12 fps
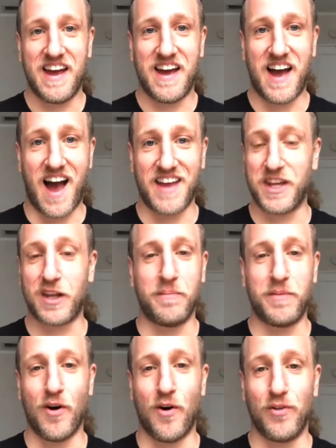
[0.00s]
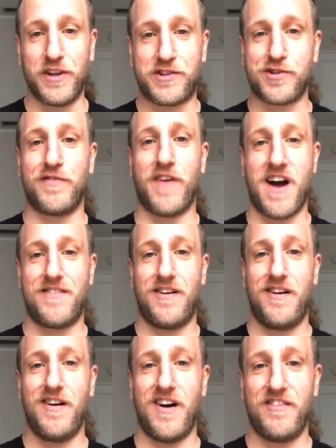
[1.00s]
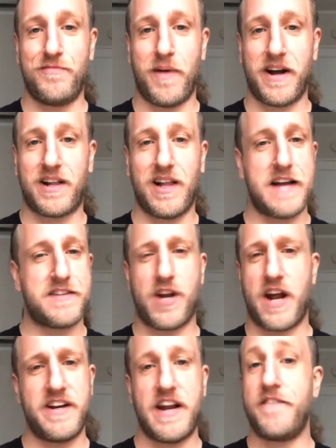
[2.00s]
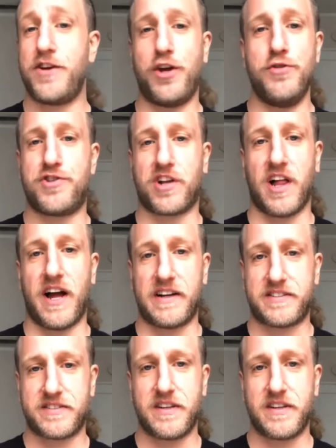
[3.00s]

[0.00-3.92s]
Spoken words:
I think I'm the only survivor of my class, and I didn't have a huge class.